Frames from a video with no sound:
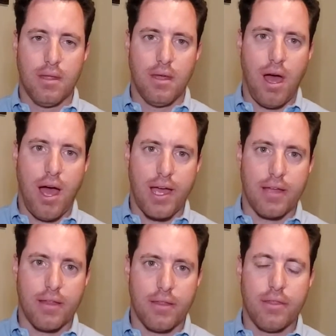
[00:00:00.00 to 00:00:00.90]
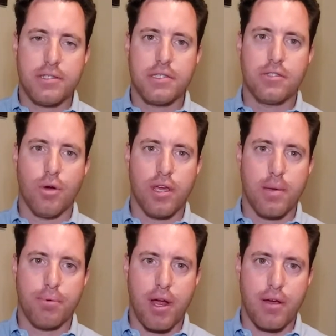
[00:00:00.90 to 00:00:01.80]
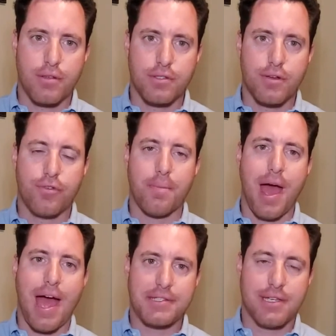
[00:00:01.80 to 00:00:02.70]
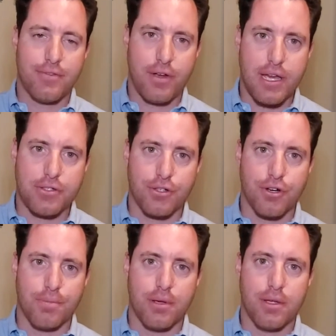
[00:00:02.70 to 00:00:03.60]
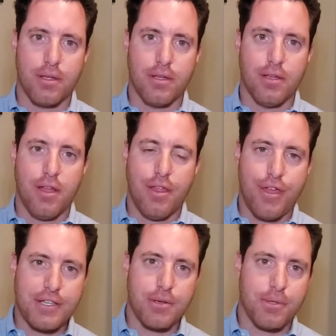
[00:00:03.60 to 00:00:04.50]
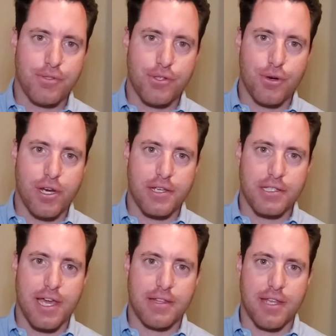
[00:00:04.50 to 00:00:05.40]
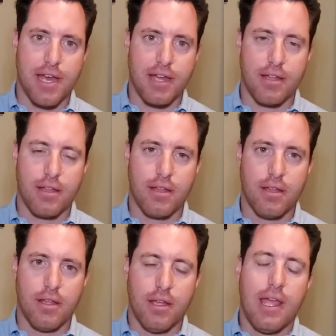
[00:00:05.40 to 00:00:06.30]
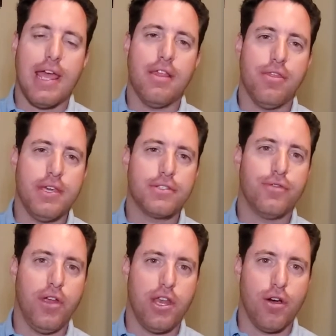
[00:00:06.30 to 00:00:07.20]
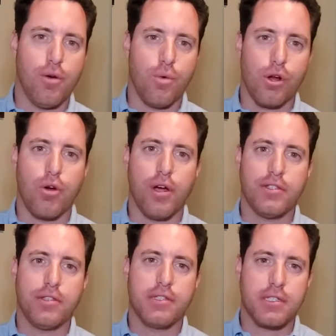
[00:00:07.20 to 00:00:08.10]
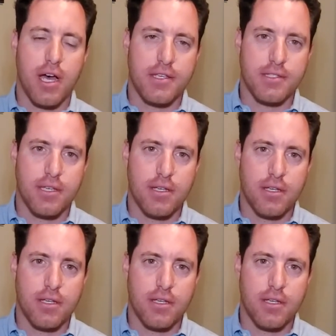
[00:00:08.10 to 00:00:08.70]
Hi, this is Tony Gipreos from Axion Financial Group. Thanks so much for joining us again today. In this video, we're going to discuss